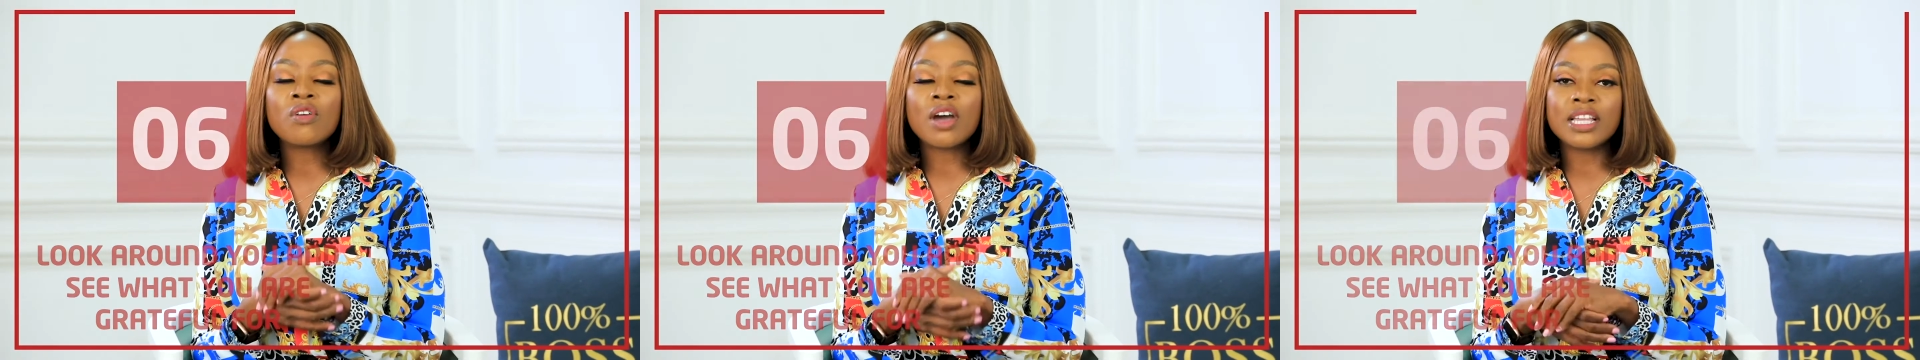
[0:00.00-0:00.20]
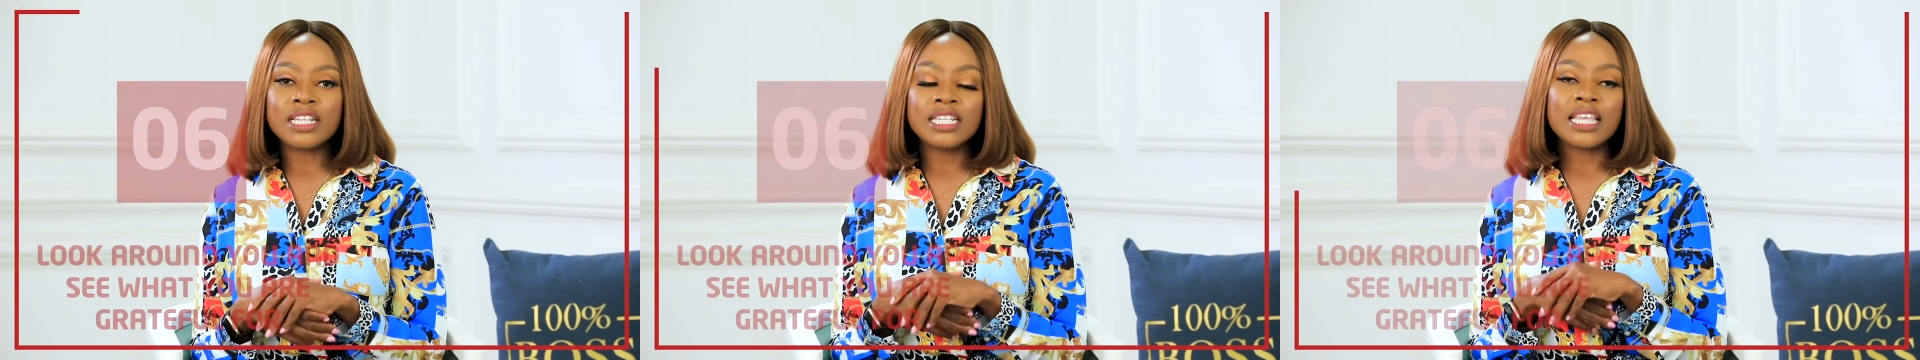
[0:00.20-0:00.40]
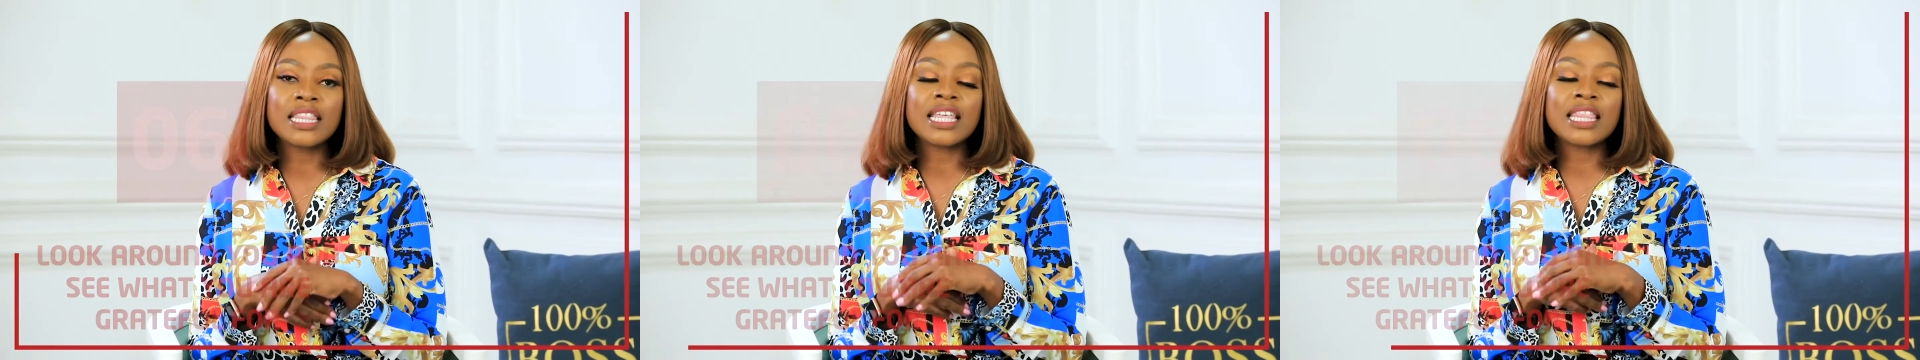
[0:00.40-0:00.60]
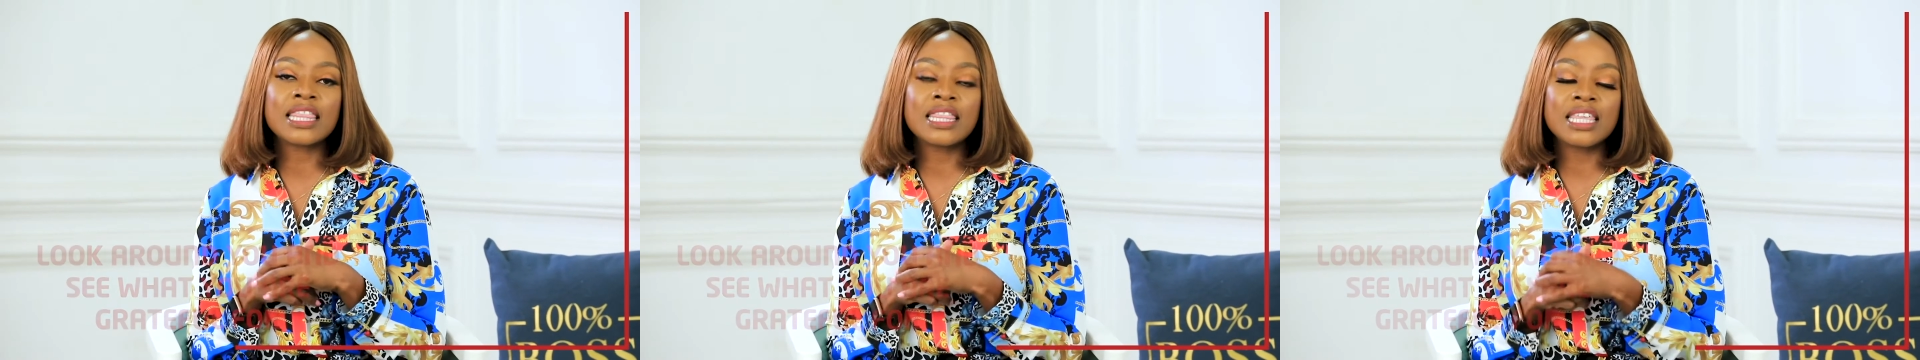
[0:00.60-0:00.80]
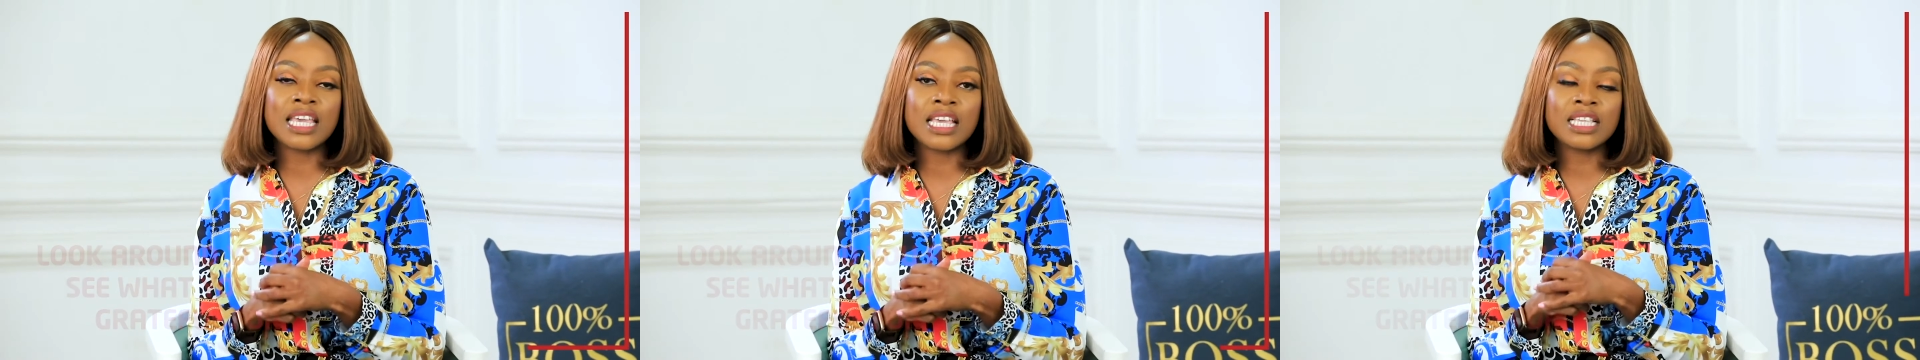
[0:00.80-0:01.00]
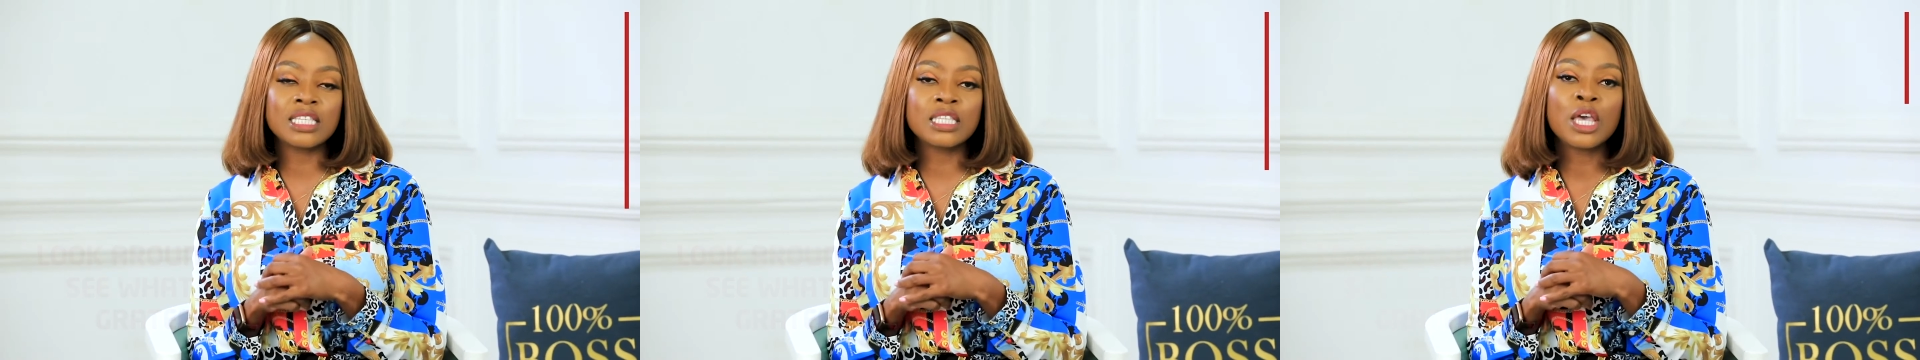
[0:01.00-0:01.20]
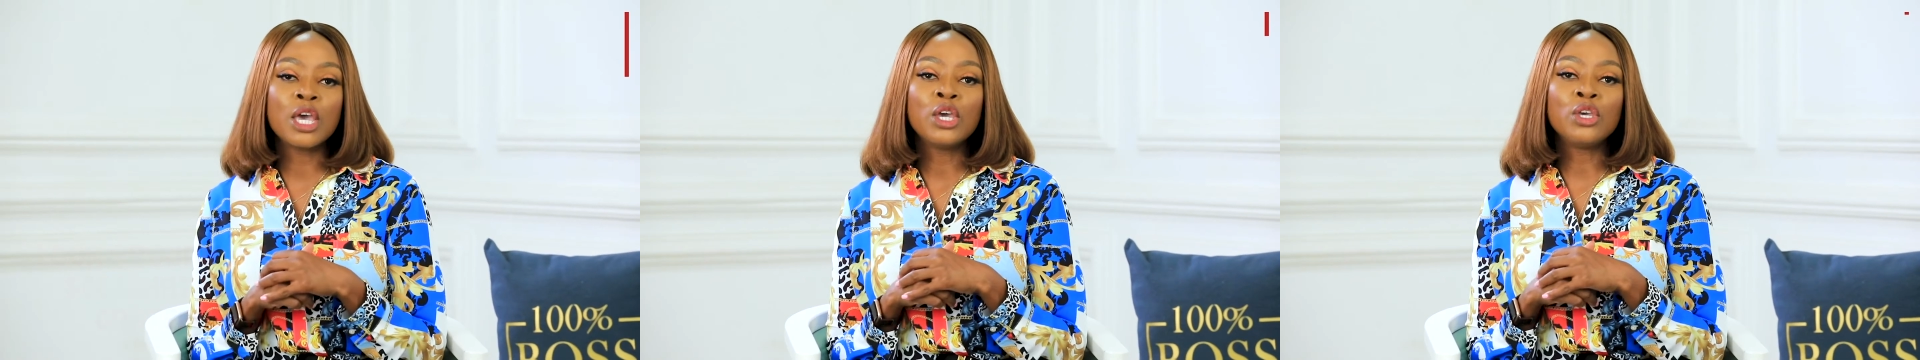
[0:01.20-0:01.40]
writing the things